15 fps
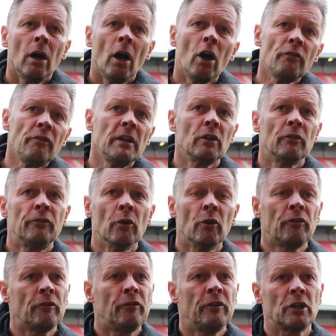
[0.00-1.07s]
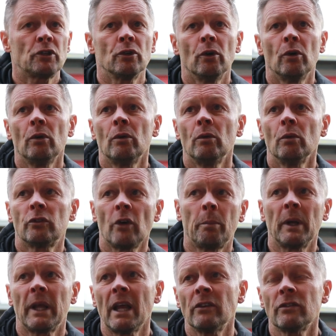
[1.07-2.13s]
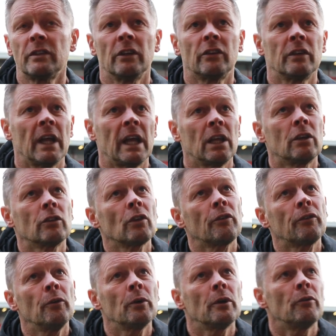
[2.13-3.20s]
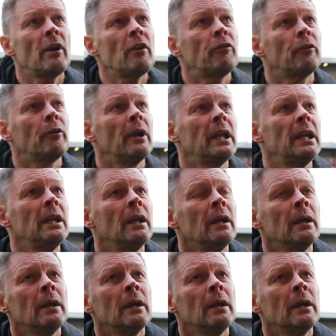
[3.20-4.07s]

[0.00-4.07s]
I think the fourth official was up against it today, because I thought the referee,